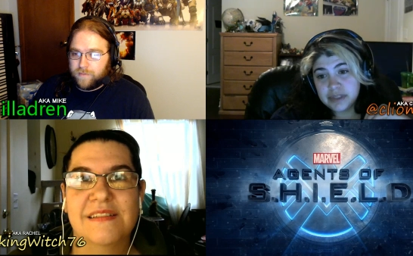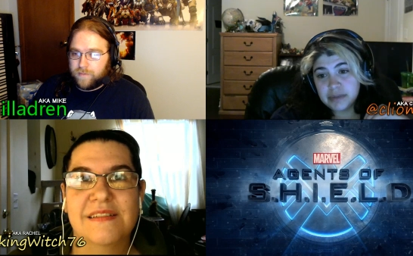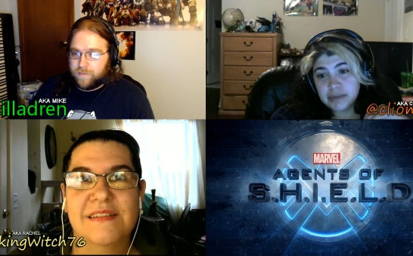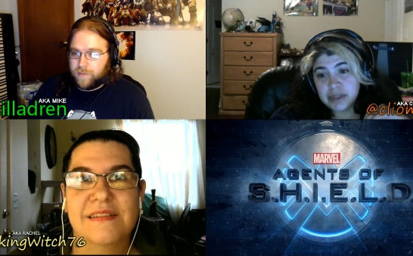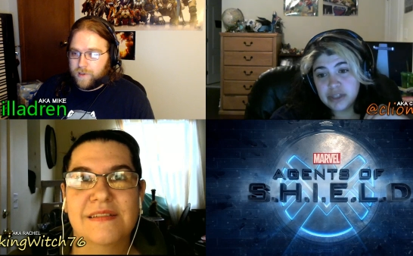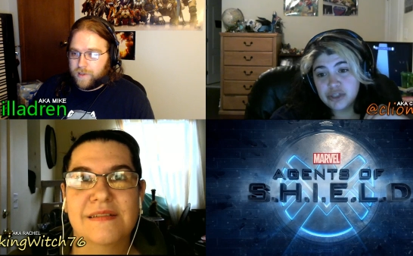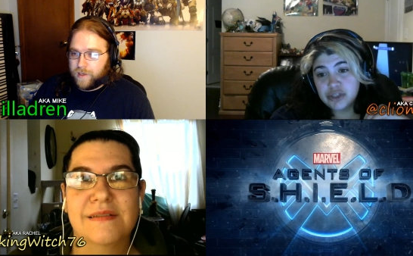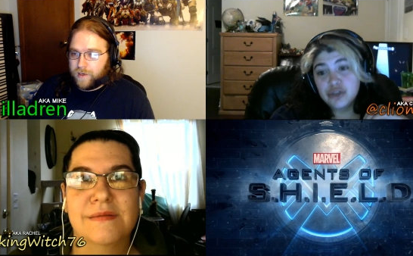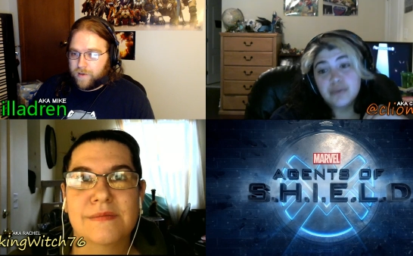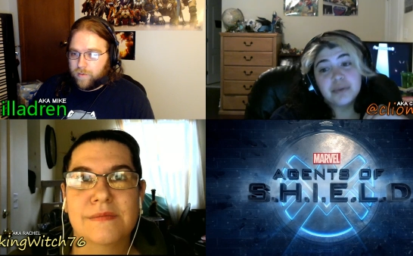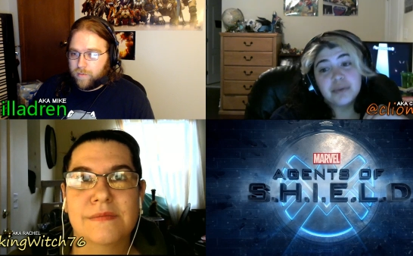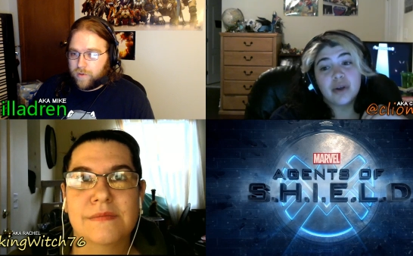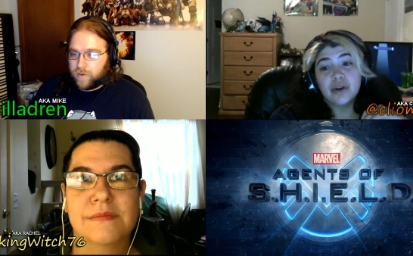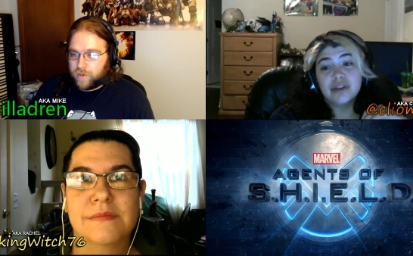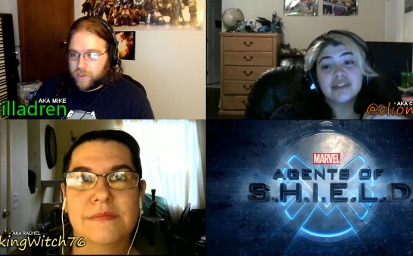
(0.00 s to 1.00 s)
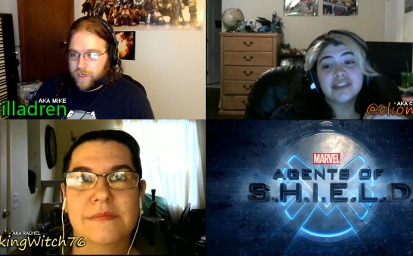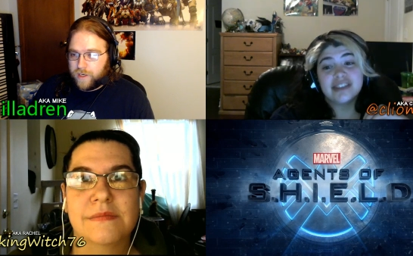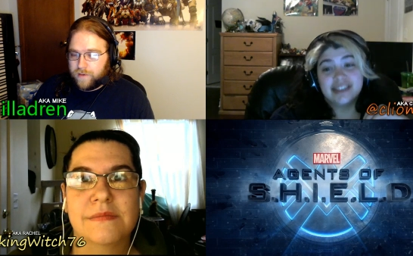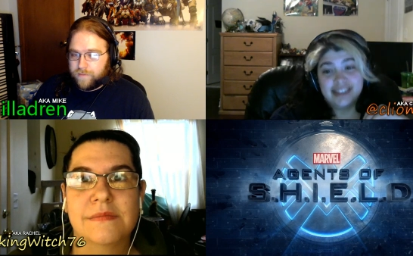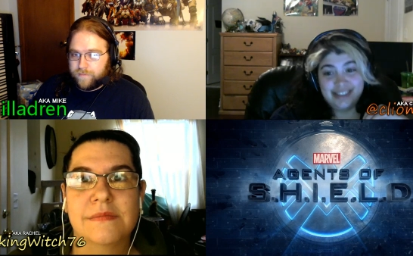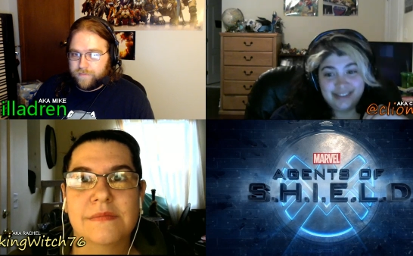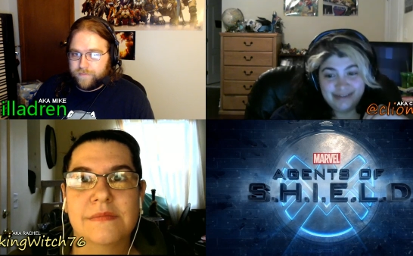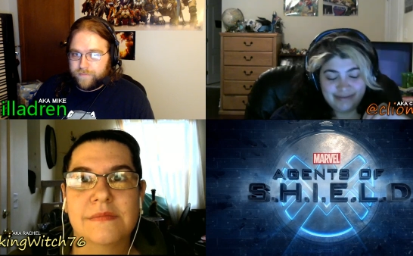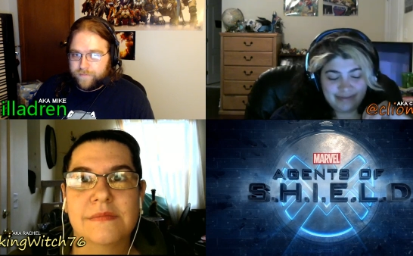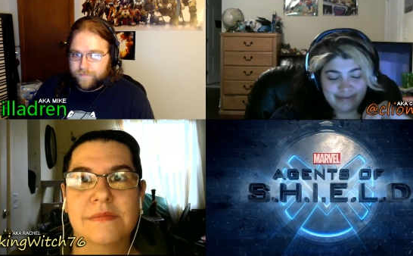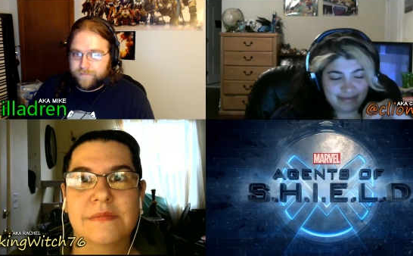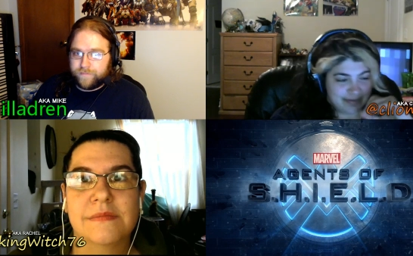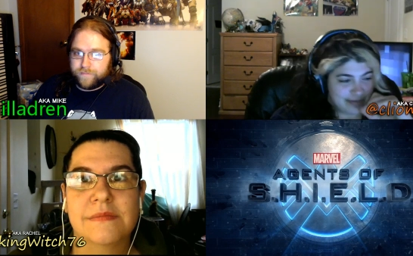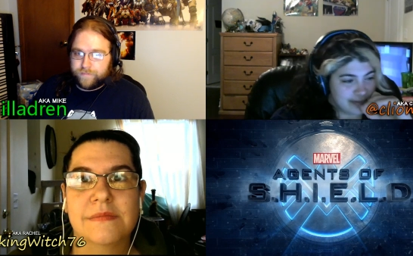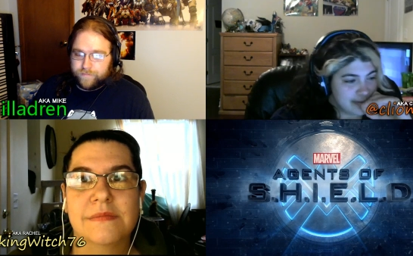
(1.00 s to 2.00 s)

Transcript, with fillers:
Speaker 1: something stupid Coulson did. Mm-hmm.